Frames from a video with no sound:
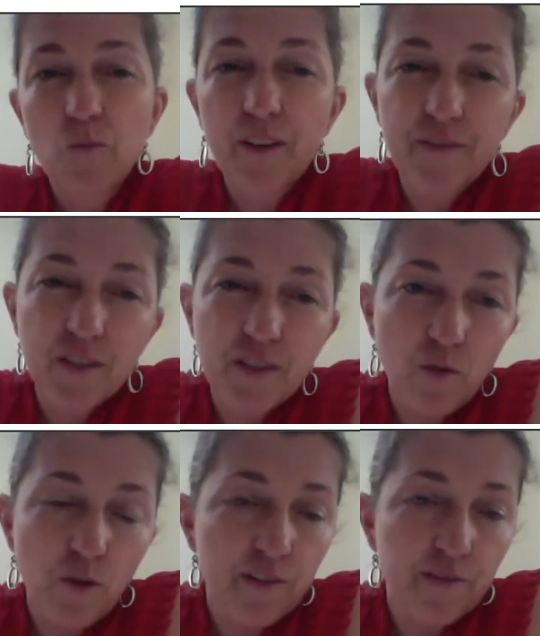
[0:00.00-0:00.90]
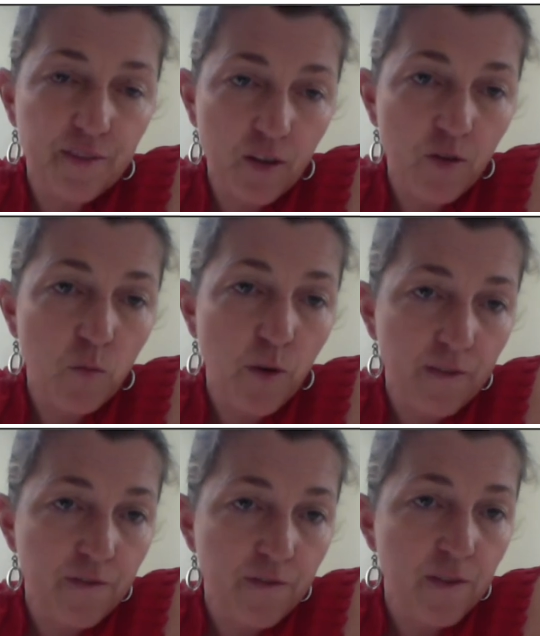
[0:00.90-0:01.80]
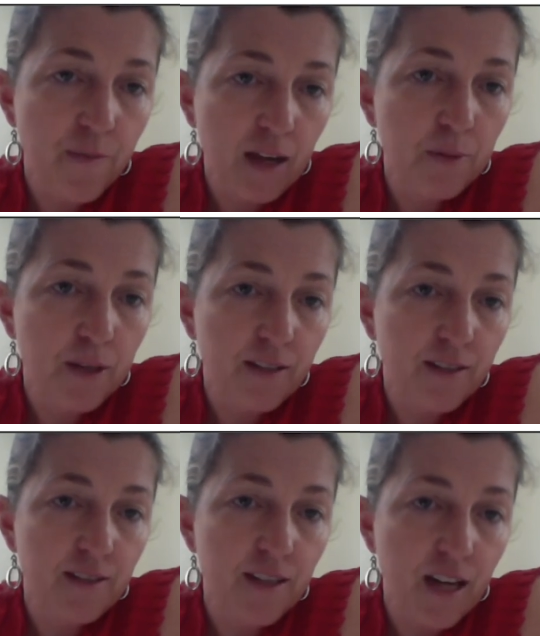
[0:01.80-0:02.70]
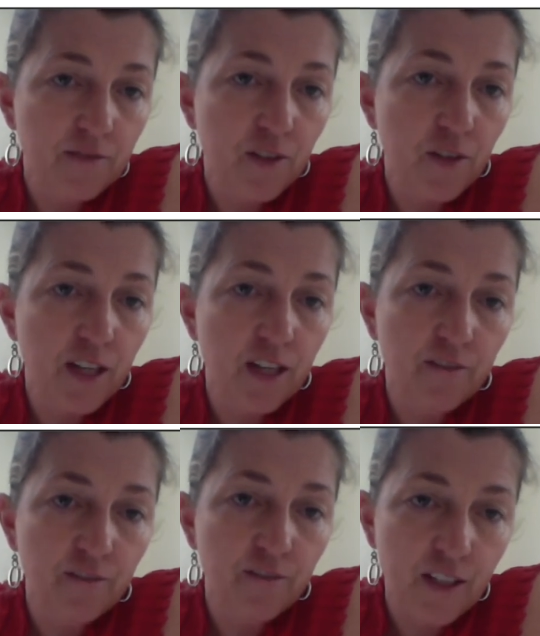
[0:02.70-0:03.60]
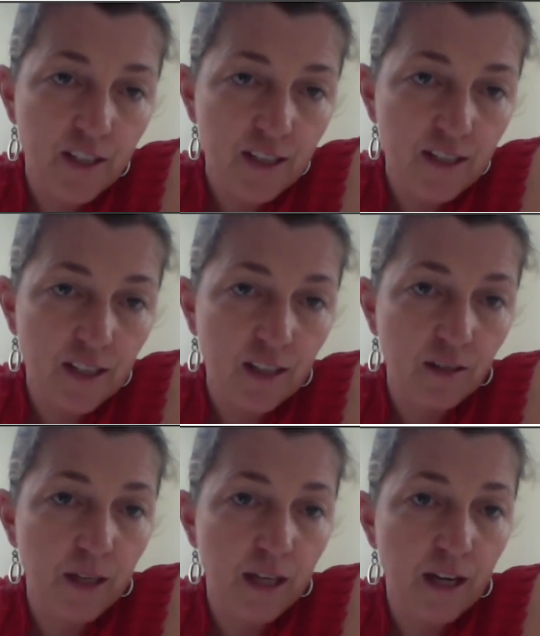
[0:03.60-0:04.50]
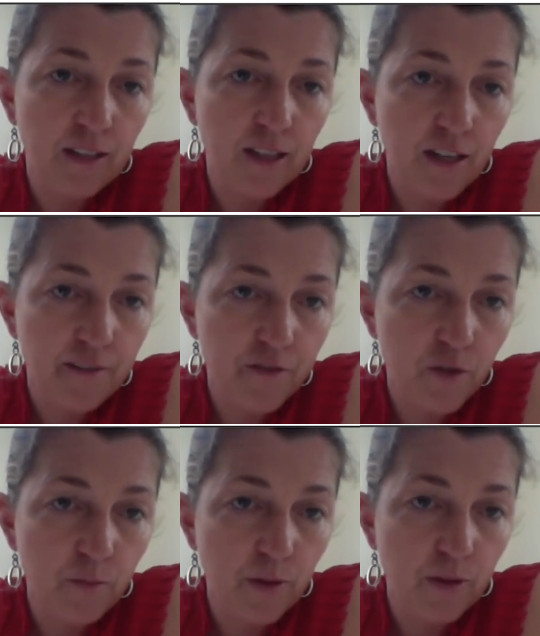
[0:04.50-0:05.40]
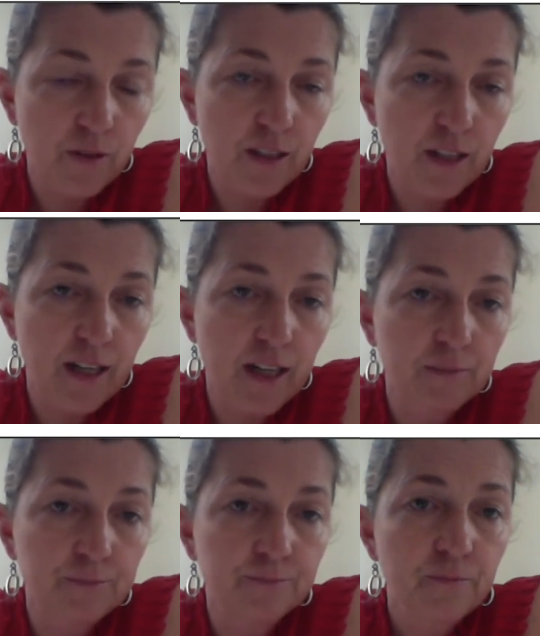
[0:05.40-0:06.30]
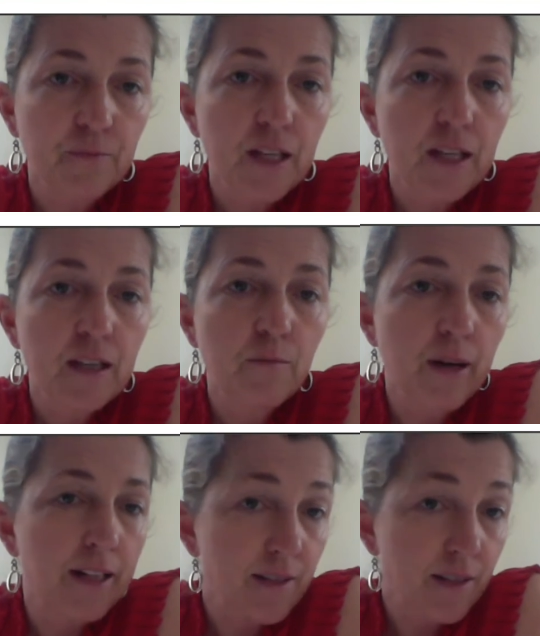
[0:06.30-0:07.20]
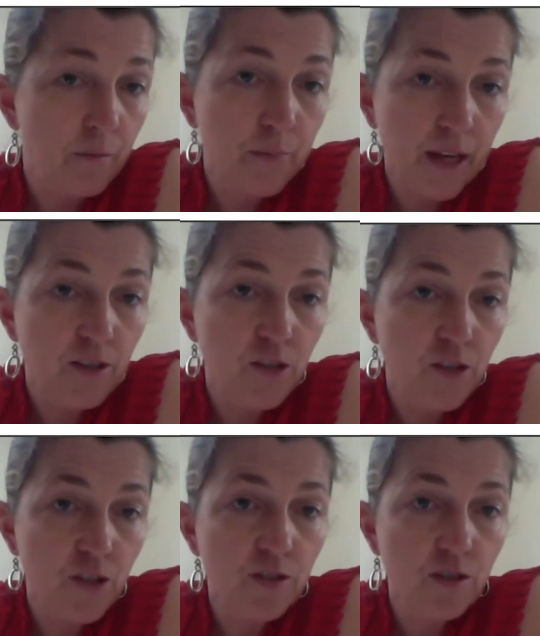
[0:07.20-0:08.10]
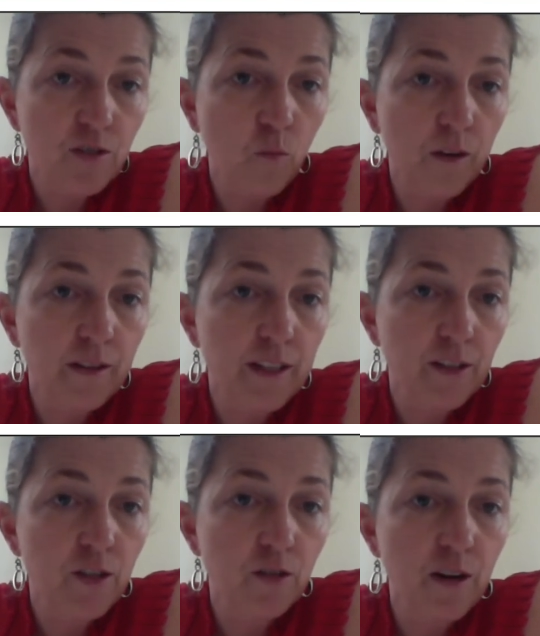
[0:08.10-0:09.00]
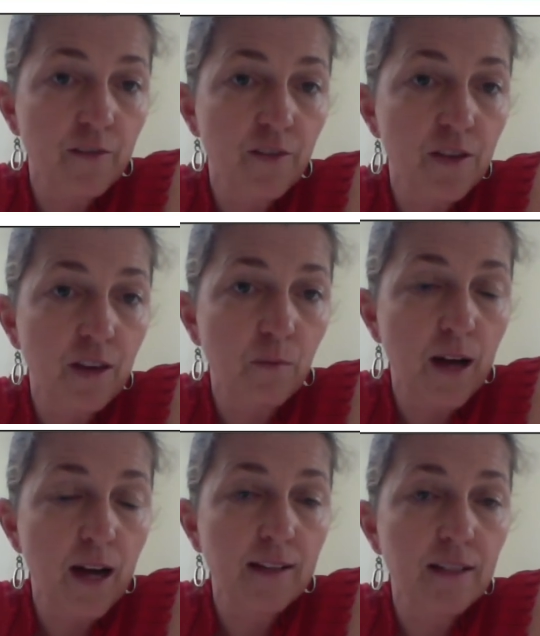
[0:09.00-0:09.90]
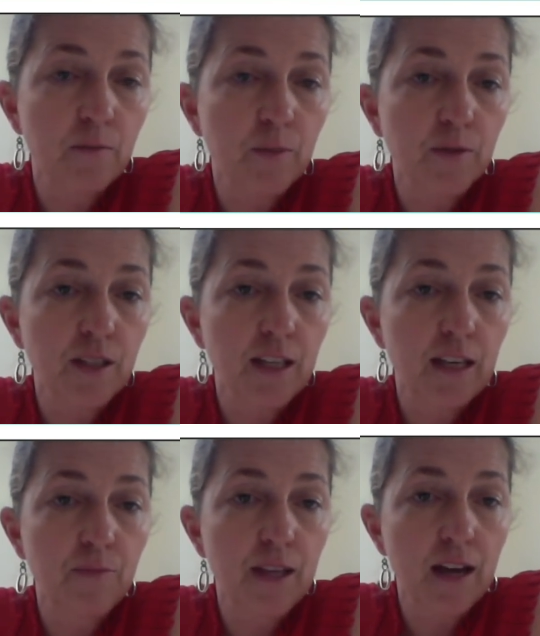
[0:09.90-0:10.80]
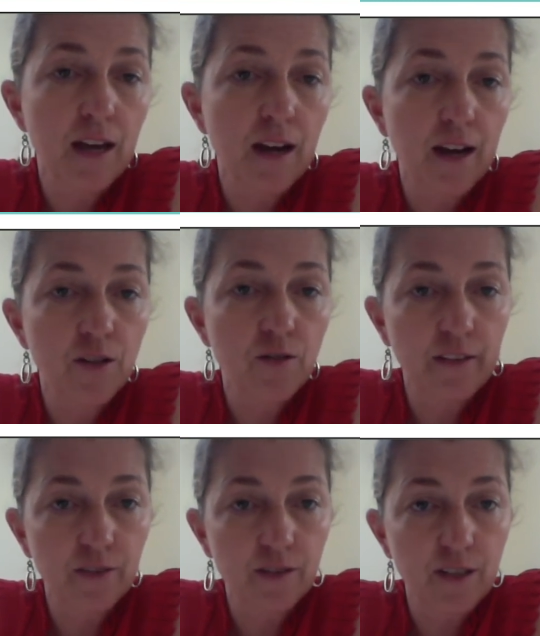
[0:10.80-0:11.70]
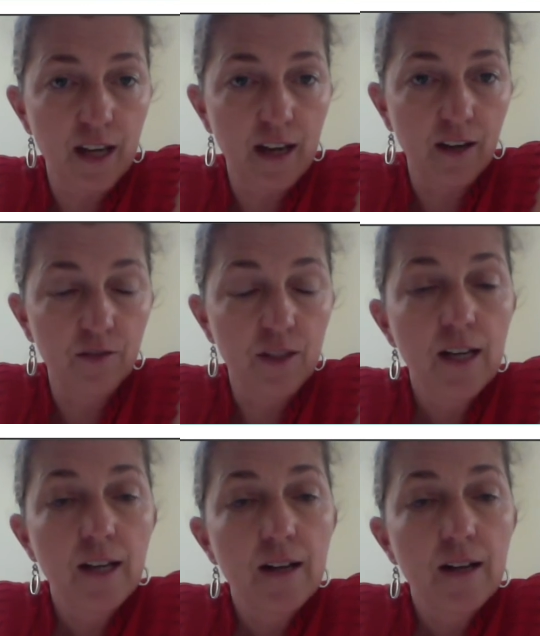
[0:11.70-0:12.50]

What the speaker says: We've sort of veered away from that because it's not very convenient. It can be uncomfortable. But some patients are willing to do everything possible to keep the iron levels down.